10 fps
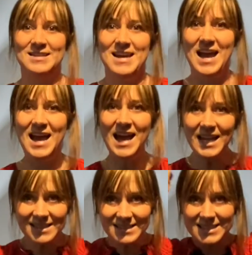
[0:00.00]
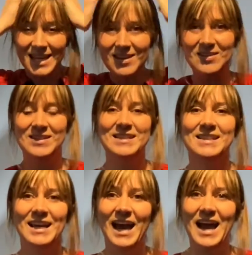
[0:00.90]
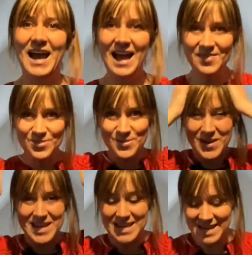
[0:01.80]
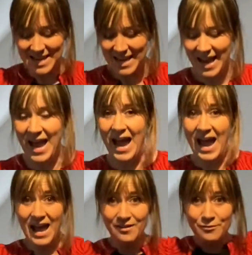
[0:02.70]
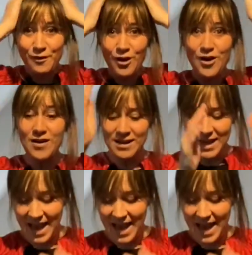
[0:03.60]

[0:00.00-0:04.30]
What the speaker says: and 2 and 3 and 4